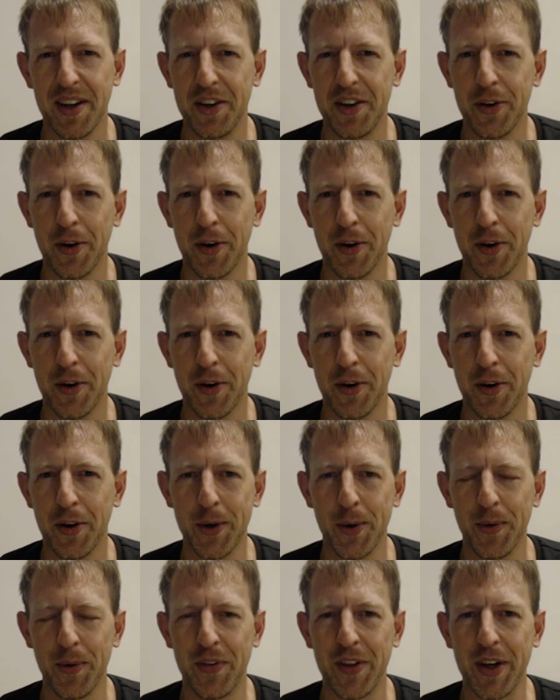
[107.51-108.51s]
a document
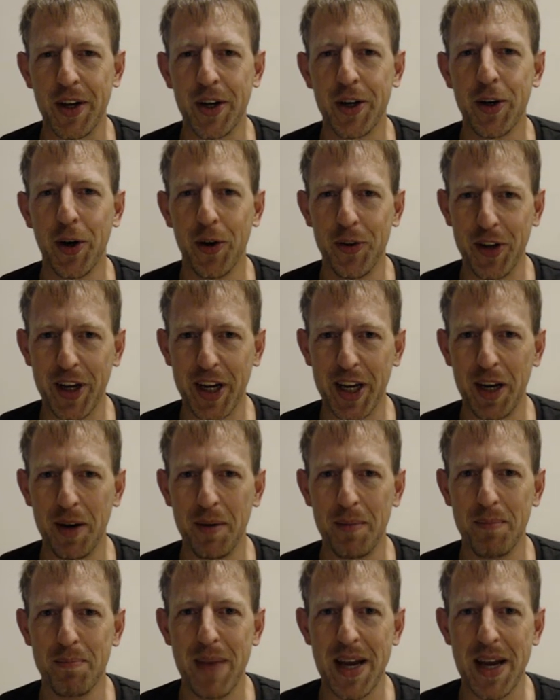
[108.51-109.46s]
called the Göttingen